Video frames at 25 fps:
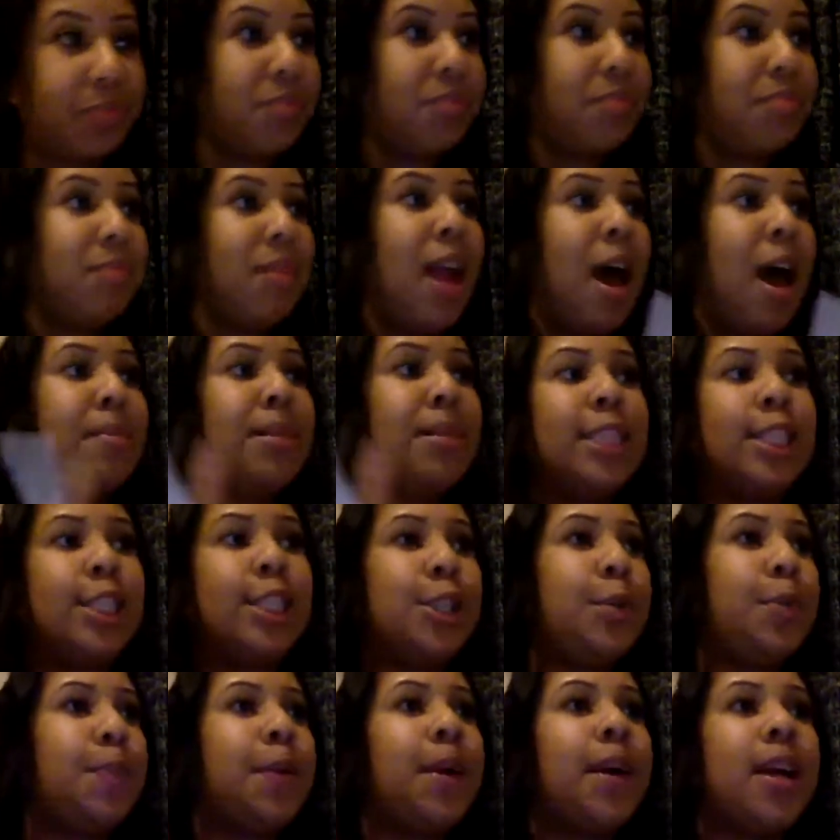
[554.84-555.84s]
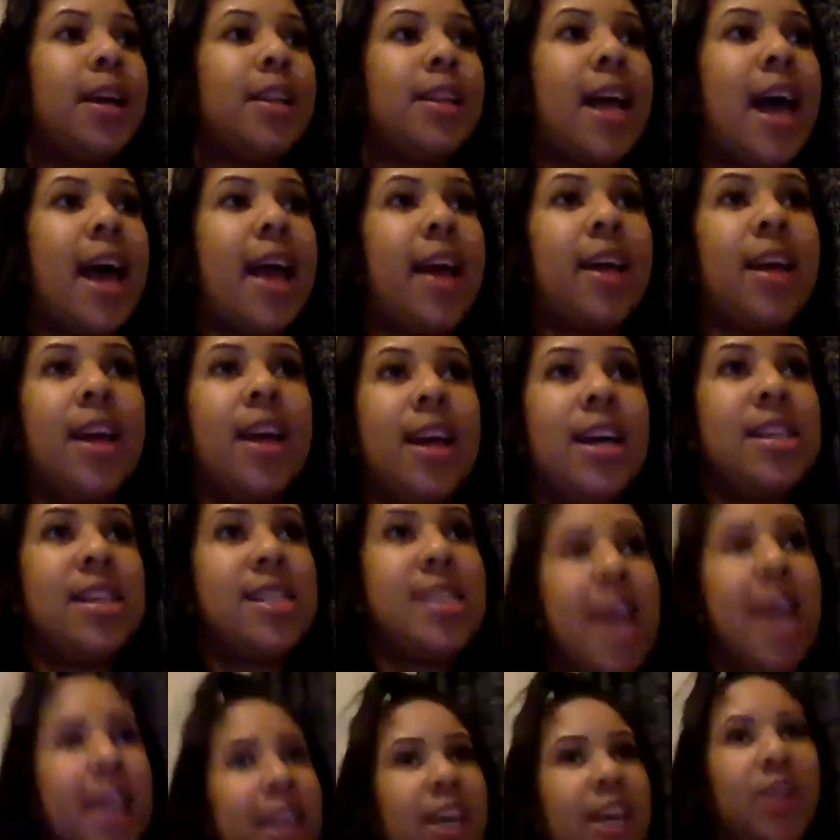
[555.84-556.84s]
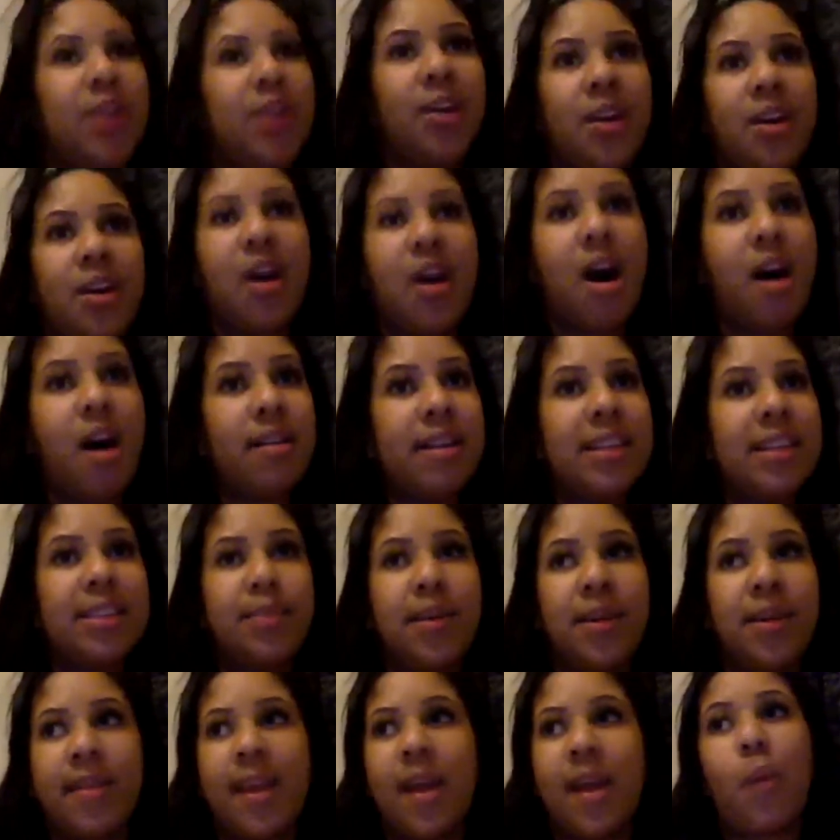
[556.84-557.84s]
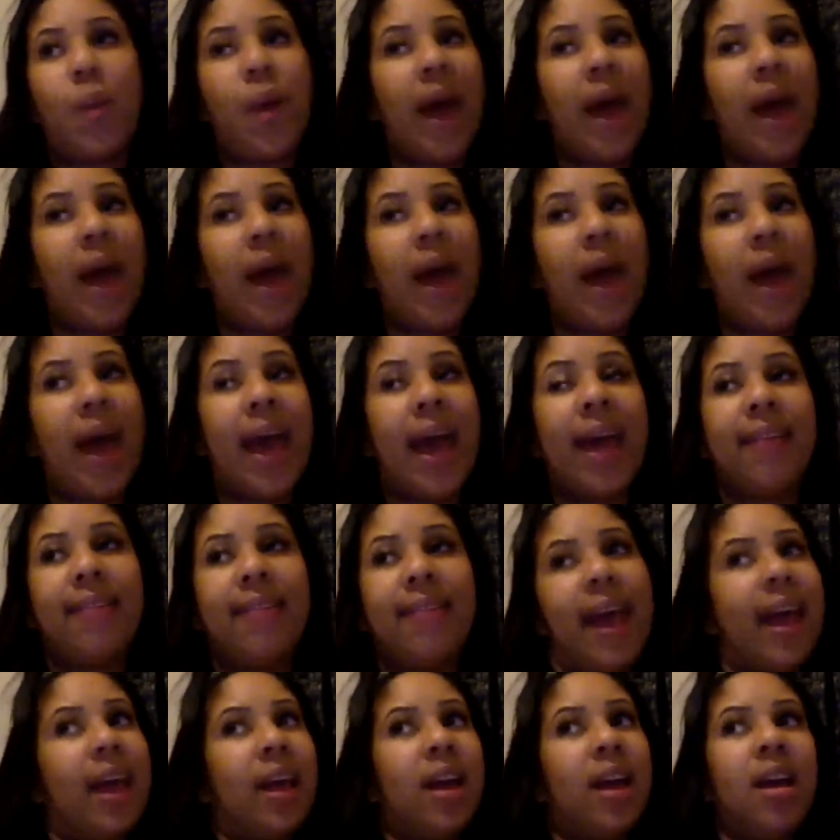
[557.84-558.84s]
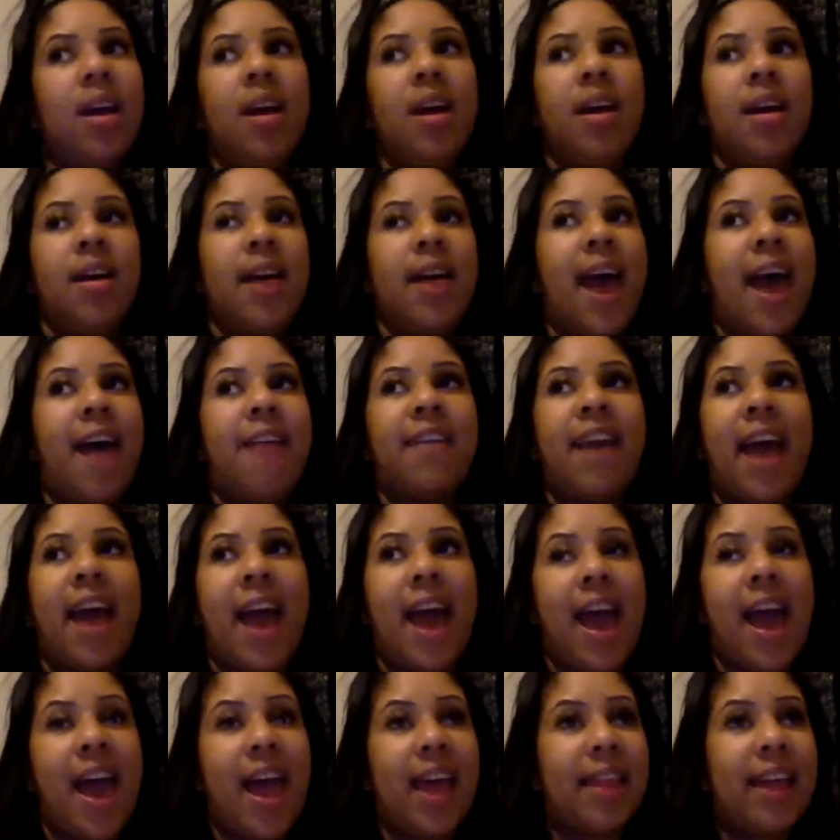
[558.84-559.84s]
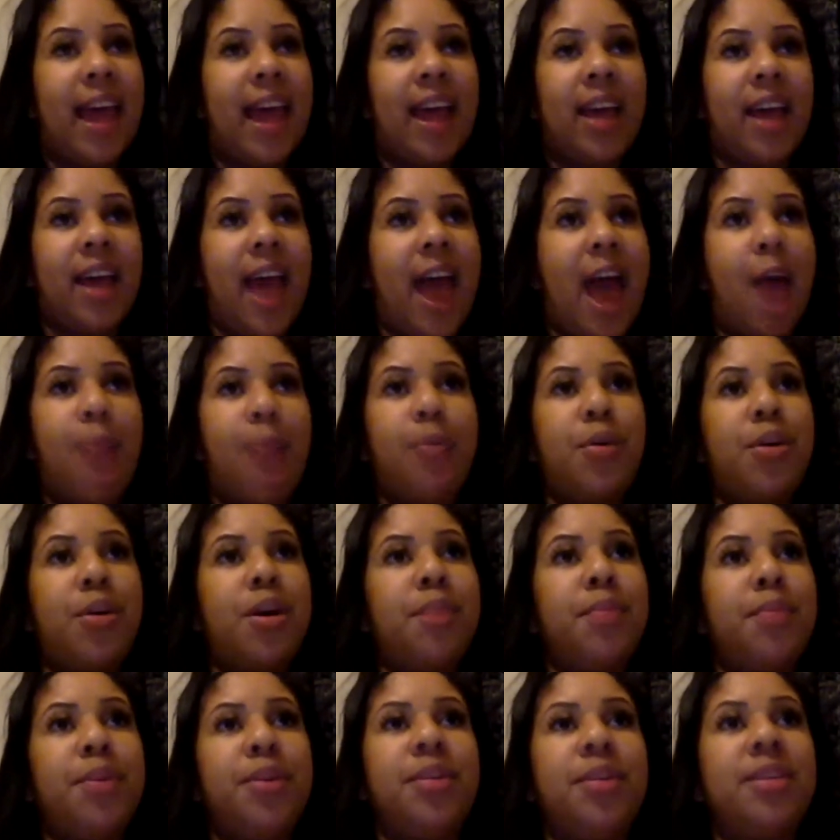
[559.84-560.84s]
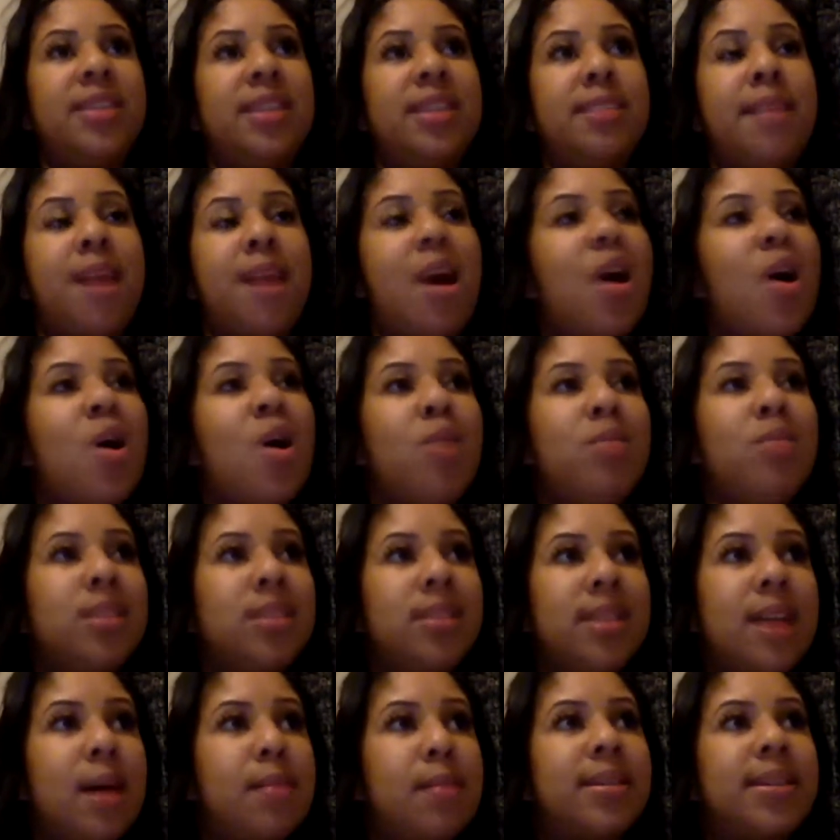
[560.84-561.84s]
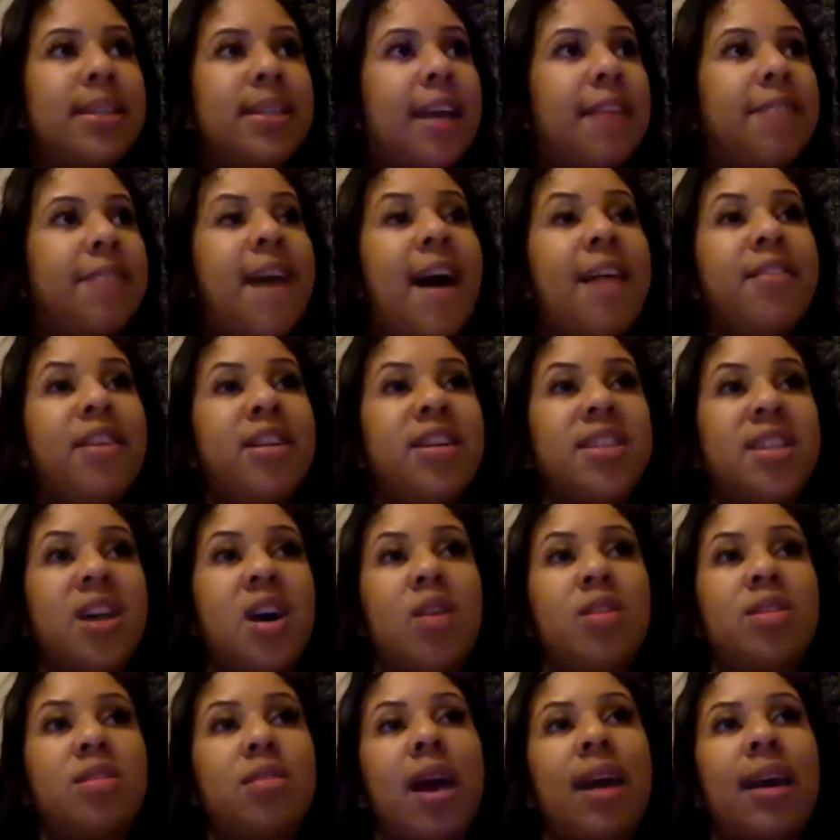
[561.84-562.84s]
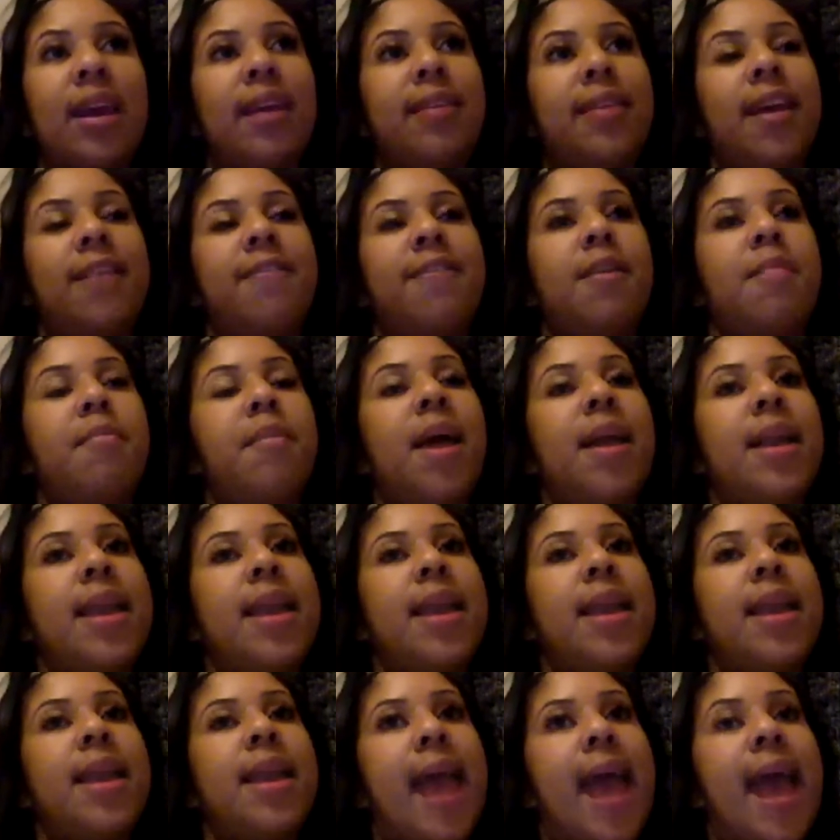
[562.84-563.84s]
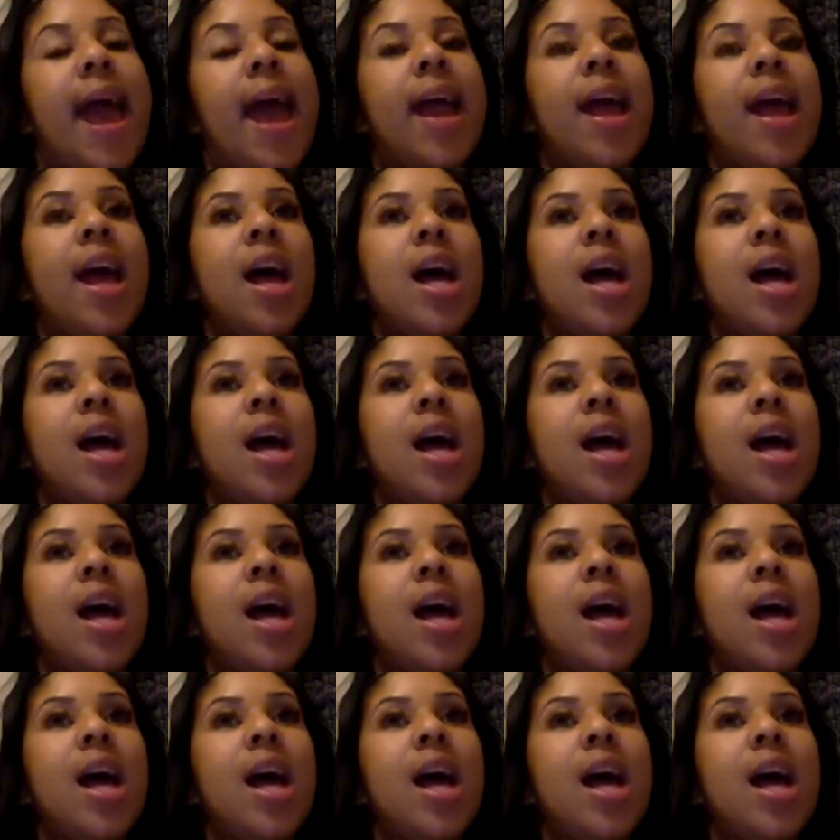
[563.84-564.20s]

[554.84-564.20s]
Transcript: I'm a super like techie girl, always been that way. Like have had like Apple computers in my home since I was like five years old. So I get that from my dad.